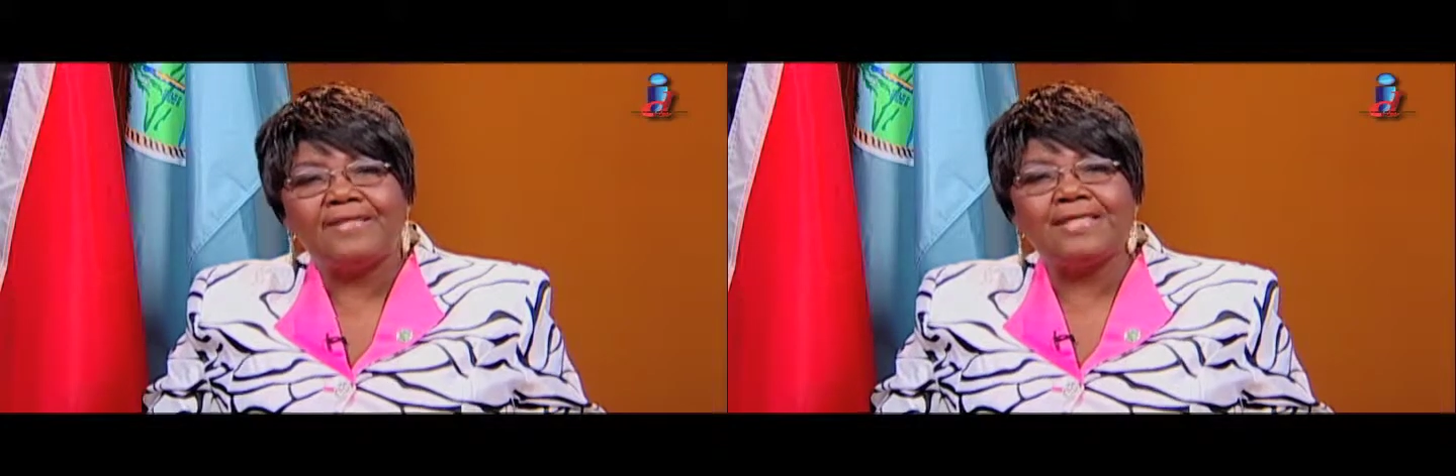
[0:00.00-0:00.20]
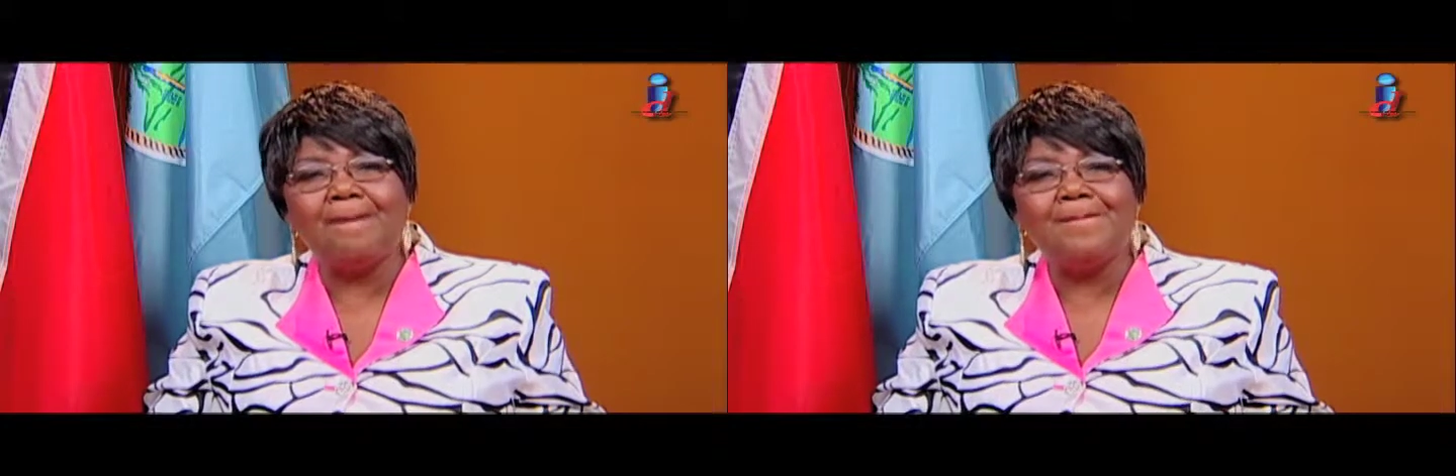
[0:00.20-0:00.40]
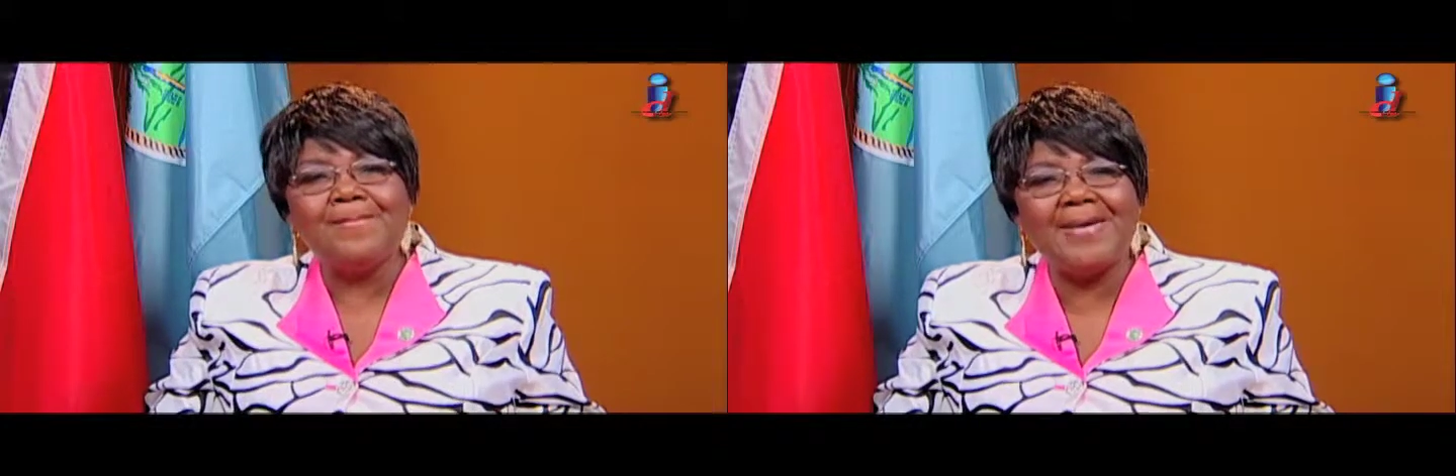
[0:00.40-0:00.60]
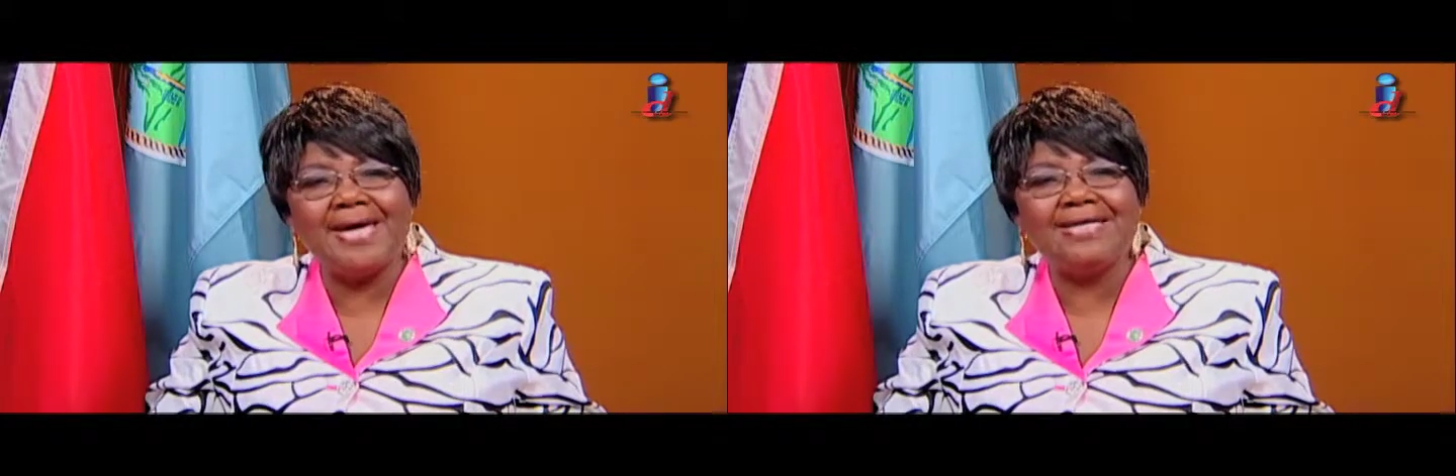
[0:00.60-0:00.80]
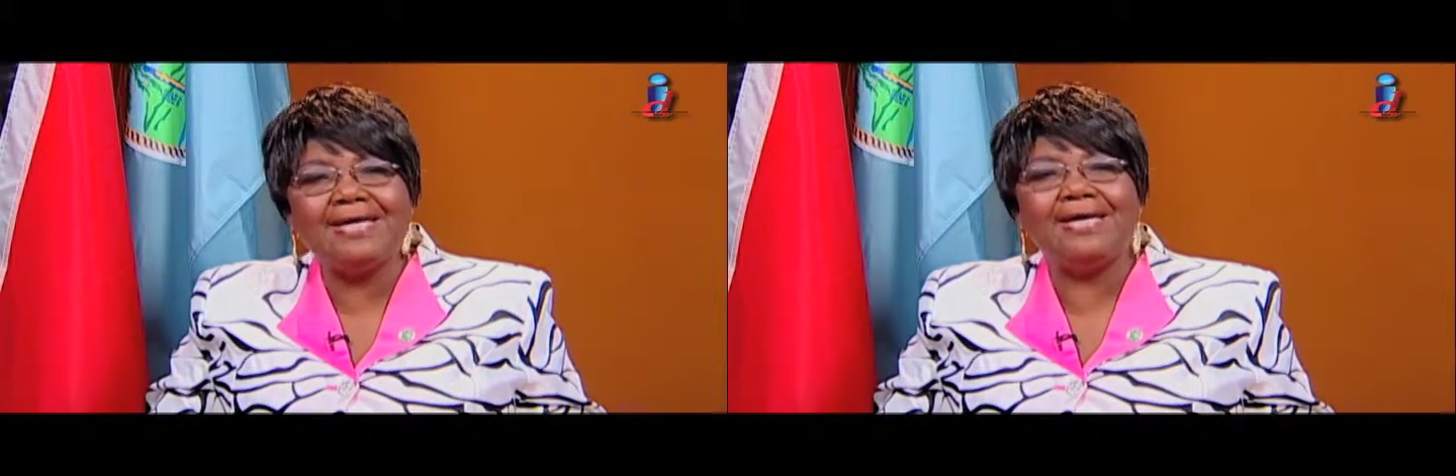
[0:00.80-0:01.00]
to
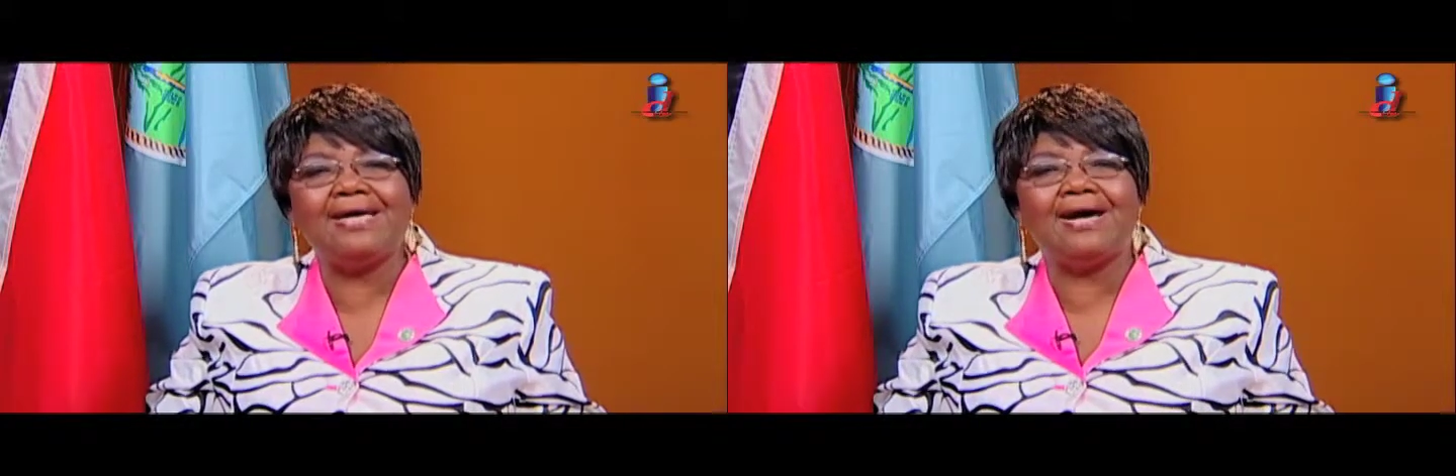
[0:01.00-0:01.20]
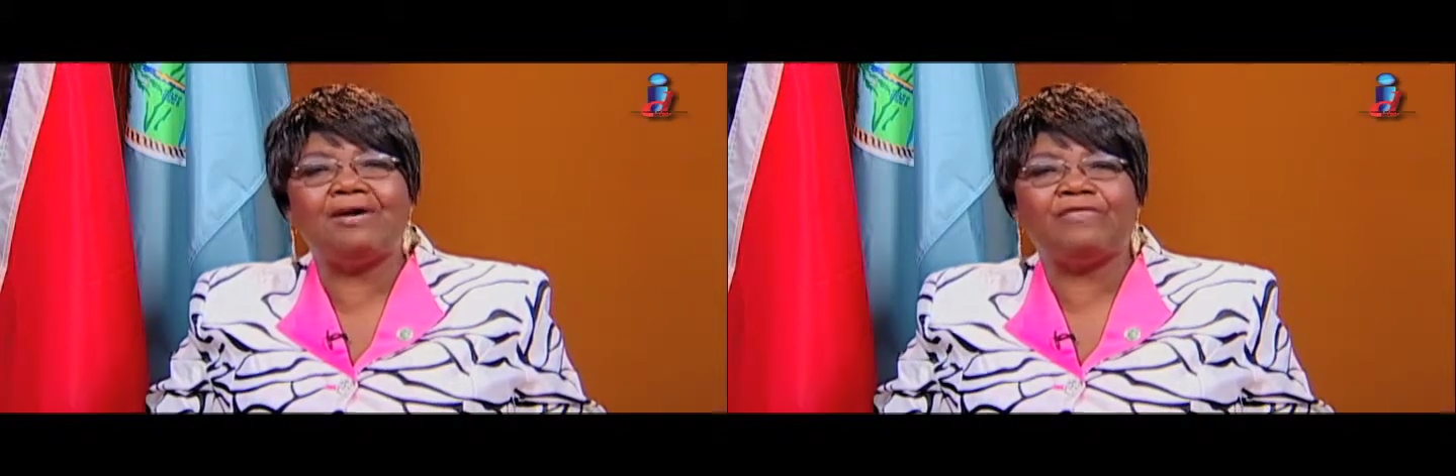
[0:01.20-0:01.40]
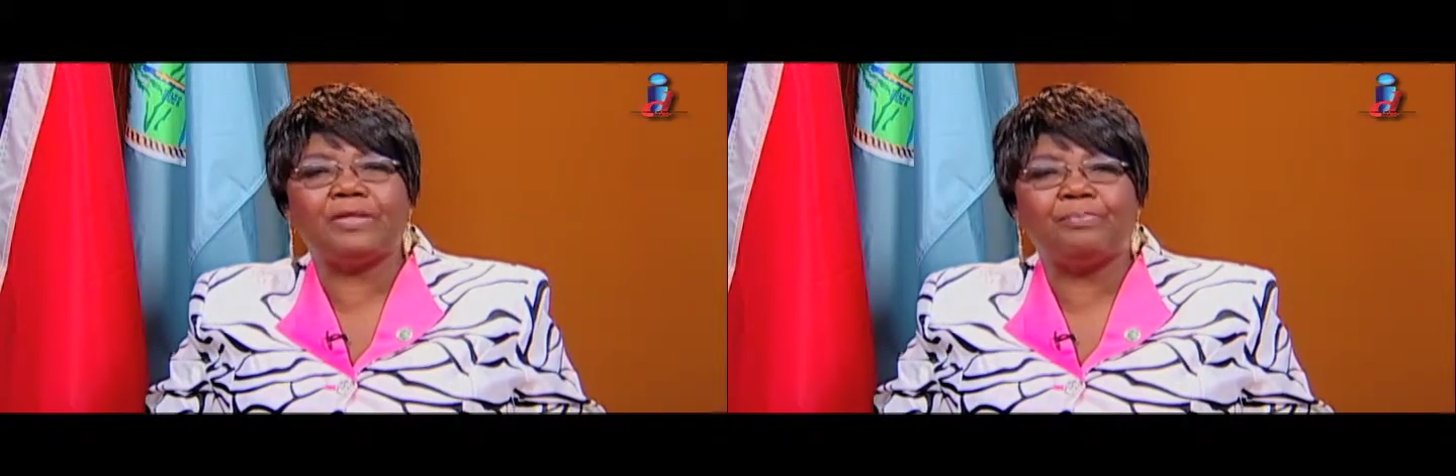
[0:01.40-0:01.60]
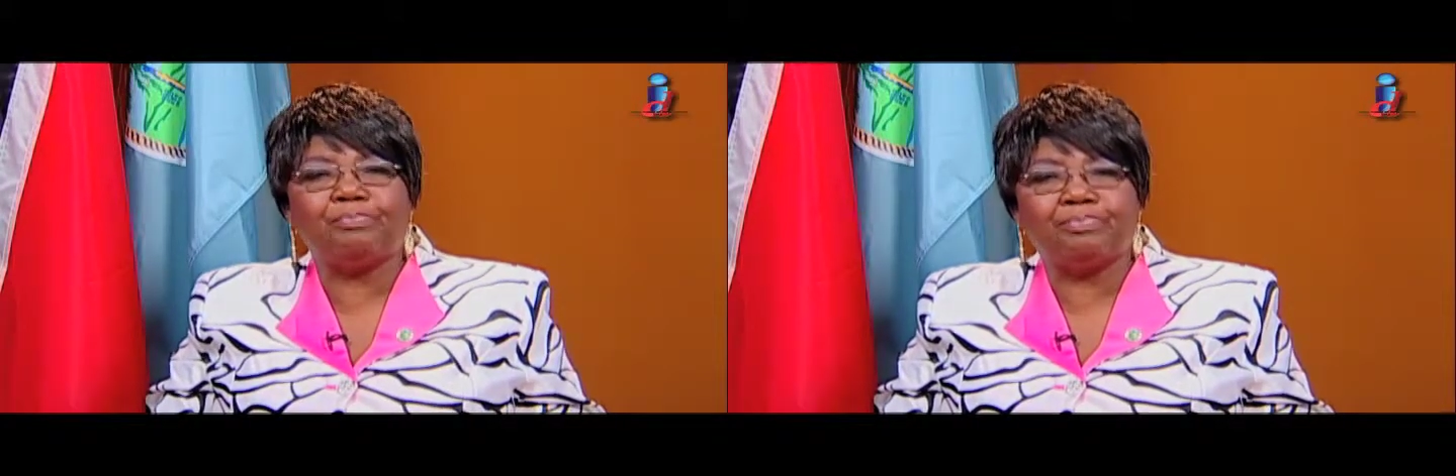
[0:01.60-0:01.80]
many of the